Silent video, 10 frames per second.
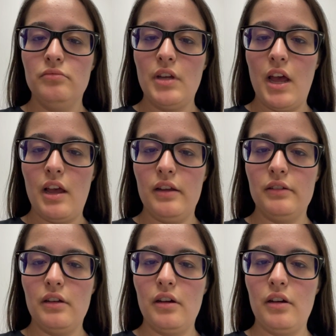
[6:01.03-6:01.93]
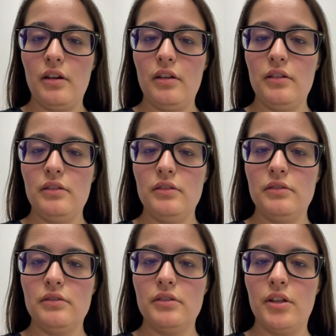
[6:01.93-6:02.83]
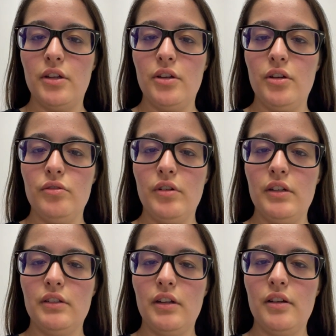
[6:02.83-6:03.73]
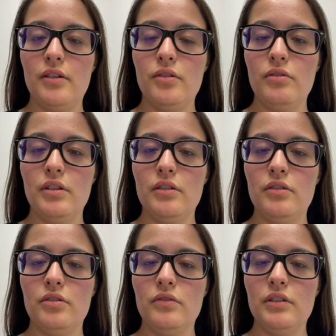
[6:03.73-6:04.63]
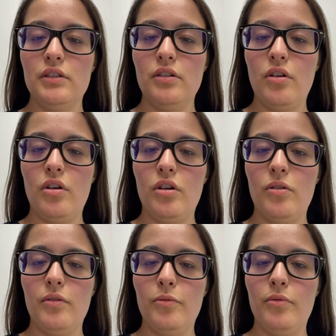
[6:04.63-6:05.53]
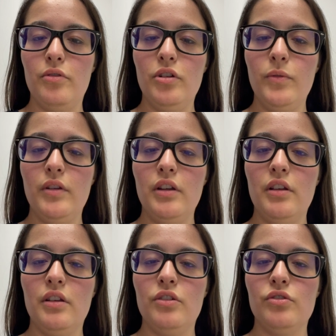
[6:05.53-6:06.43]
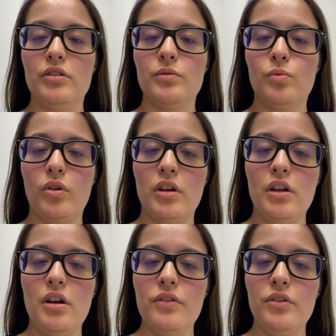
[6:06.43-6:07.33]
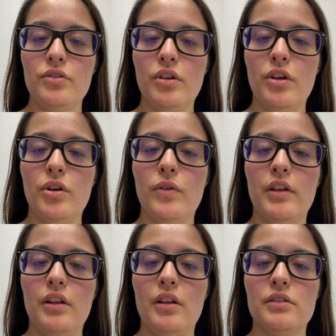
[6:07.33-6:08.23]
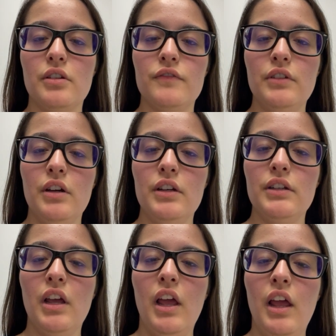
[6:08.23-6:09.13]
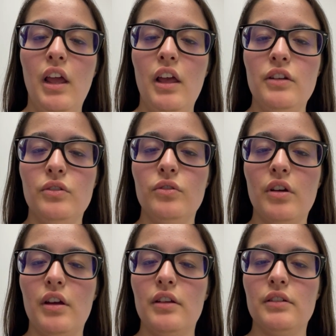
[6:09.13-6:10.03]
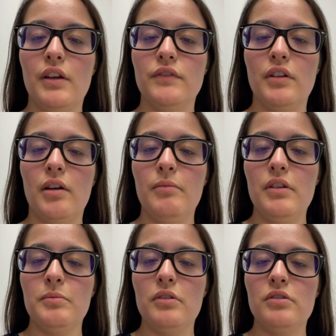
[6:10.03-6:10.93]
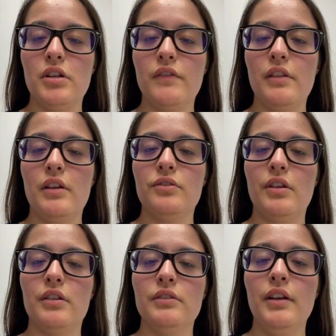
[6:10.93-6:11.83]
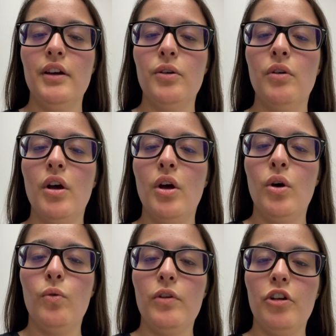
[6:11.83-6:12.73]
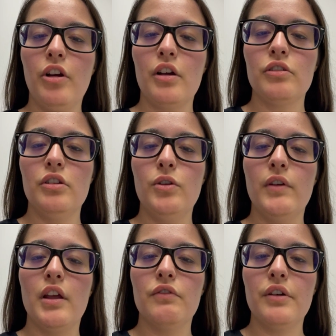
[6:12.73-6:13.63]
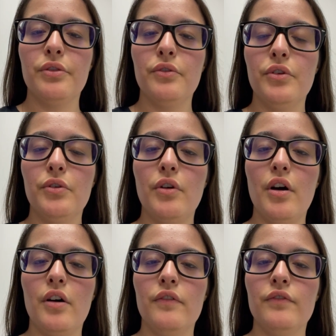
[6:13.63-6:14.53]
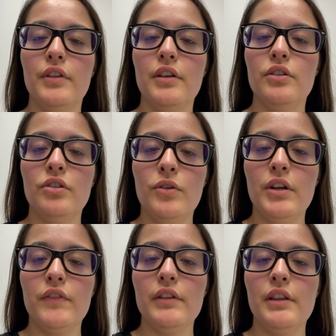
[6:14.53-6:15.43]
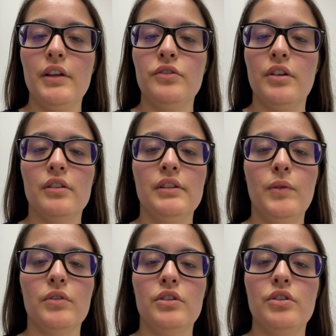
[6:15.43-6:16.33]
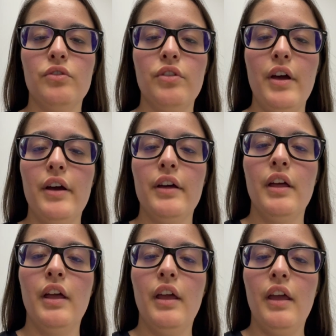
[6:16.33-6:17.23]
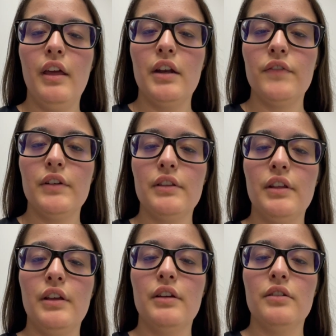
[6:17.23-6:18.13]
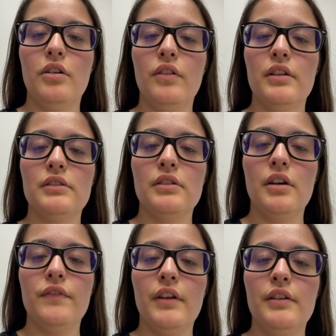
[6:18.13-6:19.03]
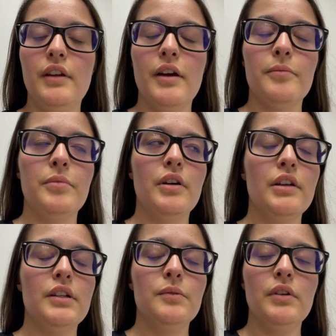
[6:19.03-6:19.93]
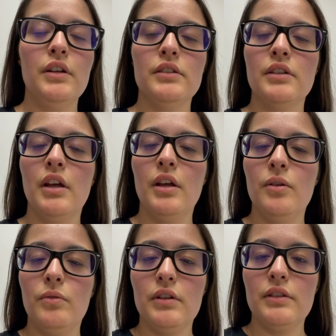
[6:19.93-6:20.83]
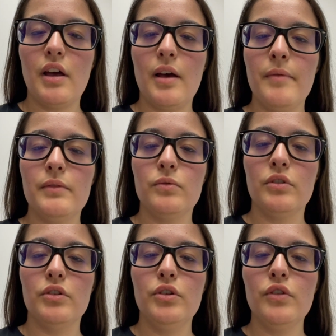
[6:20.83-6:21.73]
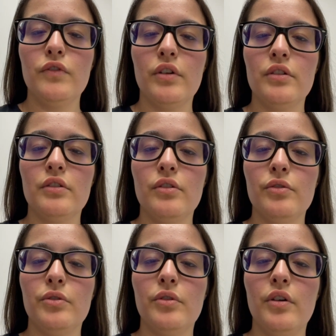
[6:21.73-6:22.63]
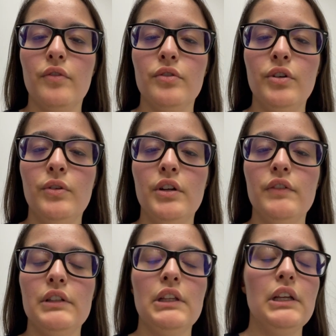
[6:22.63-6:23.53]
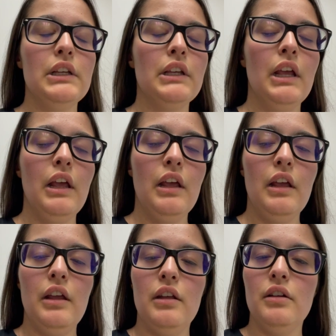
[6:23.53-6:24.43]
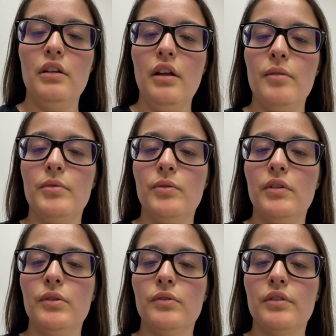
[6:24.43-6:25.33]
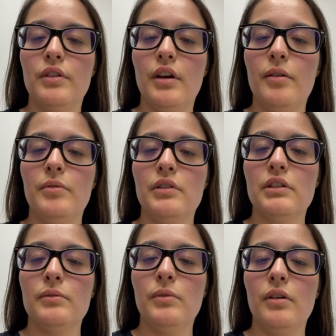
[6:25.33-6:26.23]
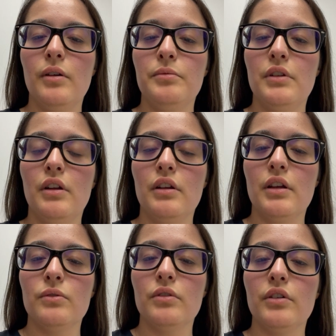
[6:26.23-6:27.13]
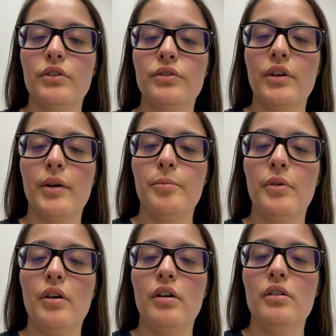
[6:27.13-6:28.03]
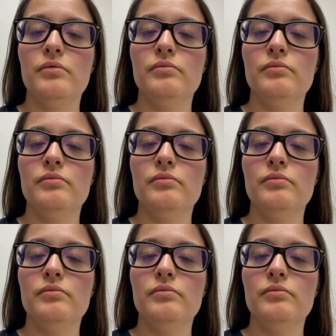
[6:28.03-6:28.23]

Hey guys, right now, literally, all we've been doing is just working on the show and getting stuff done, and you guys have not missed much and everything, so yes, now, we are actually doing a run-through of the show and everything, so yes, now I'm gonna do that and everything and all that stuff, and yeah, but anyways, with that being said, we're gonna do the run-through of the show and everything, and yeah, but anyways, with that being said, my update, I guess, later, so yeah, bye.